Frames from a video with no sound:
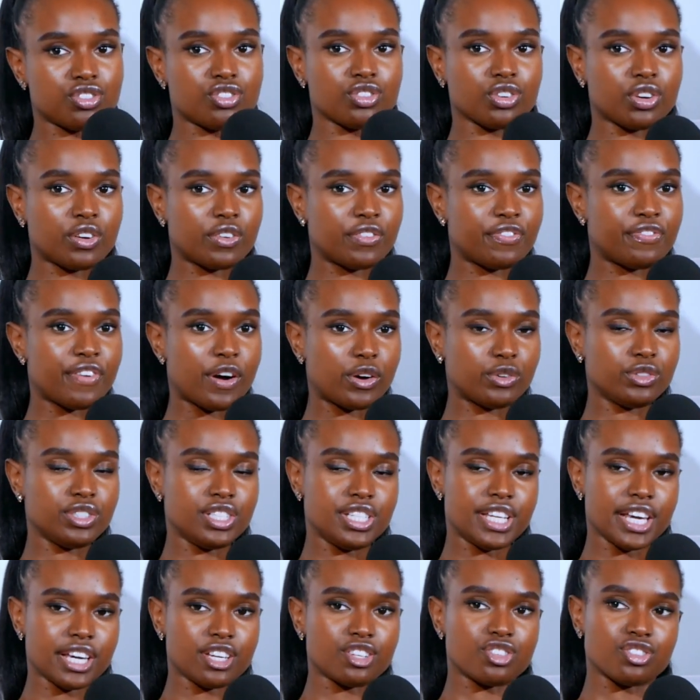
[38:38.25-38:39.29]
shook
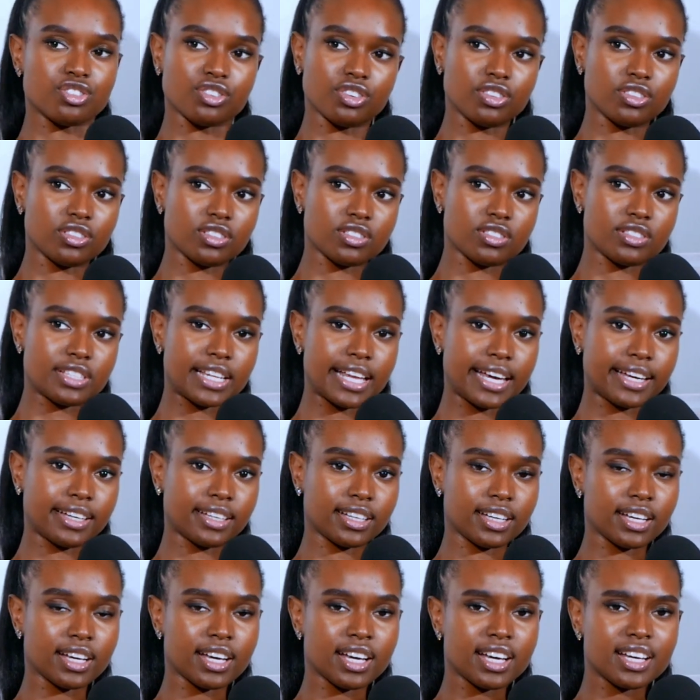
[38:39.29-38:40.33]
foundations,
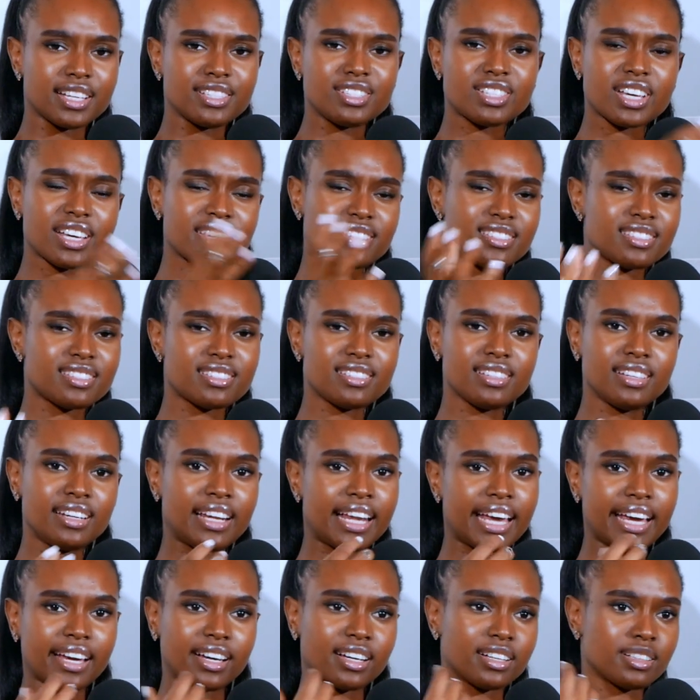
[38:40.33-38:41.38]
like just
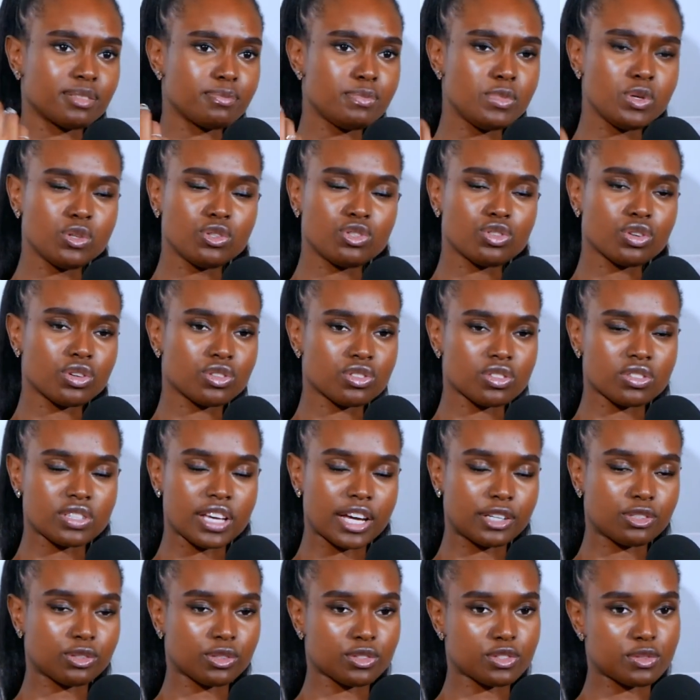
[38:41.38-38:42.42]
in like mutual
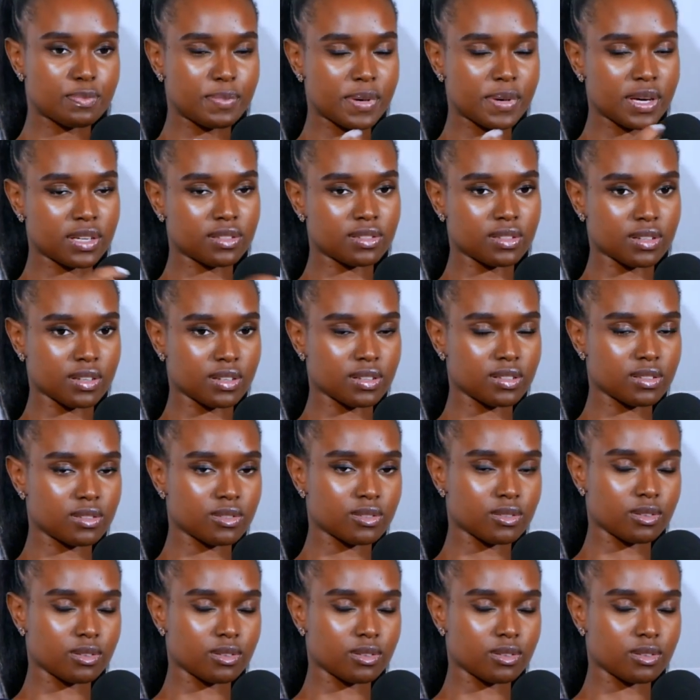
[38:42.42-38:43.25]
societal spaces.